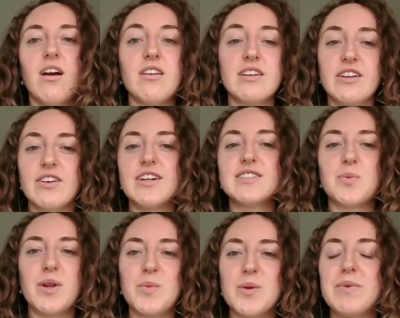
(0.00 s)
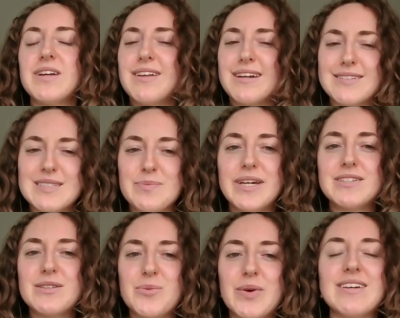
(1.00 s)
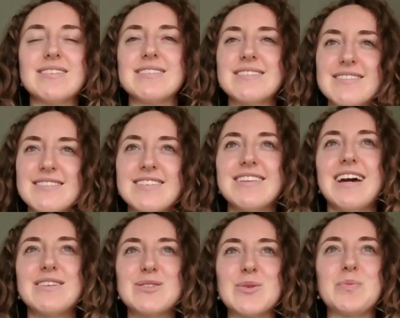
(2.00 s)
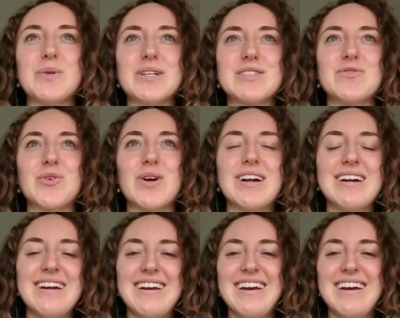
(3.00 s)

are curious what it would be like to speak to the wind, that is who the book is for.